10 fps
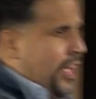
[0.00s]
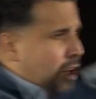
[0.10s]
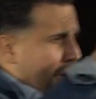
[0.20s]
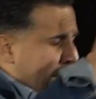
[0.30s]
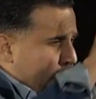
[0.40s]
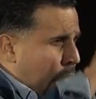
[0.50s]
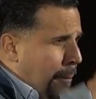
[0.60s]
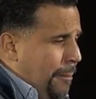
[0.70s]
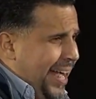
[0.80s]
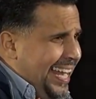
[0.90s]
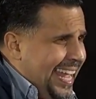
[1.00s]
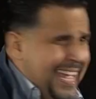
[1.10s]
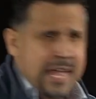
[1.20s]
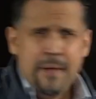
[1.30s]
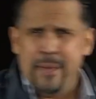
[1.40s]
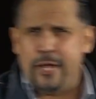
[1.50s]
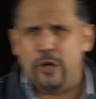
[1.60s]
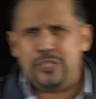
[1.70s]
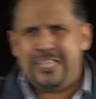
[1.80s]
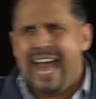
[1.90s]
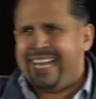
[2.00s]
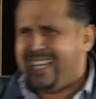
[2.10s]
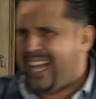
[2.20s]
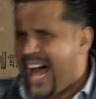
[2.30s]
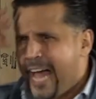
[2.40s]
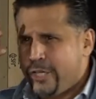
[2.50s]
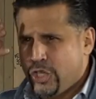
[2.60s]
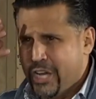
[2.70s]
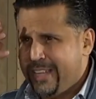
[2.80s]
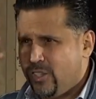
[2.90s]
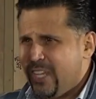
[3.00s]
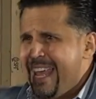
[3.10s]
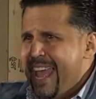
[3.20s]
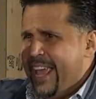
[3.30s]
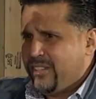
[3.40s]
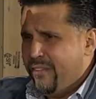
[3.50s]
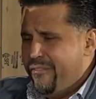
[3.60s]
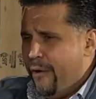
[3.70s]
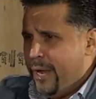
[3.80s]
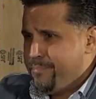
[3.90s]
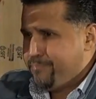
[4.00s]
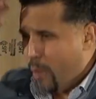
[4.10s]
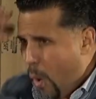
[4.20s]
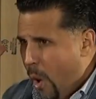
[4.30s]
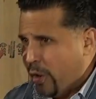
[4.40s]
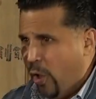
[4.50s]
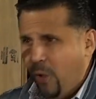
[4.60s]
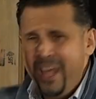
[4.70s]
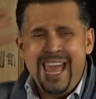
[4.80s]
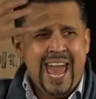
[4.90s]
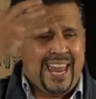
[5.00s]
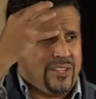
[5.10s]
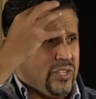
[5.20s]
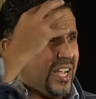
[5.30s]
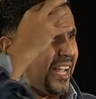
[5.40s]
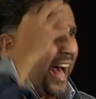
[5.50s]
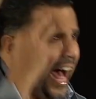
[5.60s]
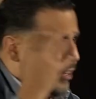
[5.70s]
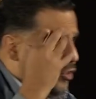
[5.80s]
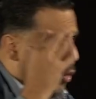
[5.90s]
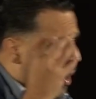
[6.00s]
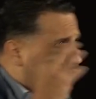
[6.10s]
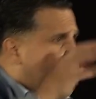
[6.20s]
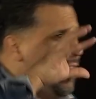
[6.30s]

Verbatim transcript: of the Almighty because that conscience is a very portal. It is a conduit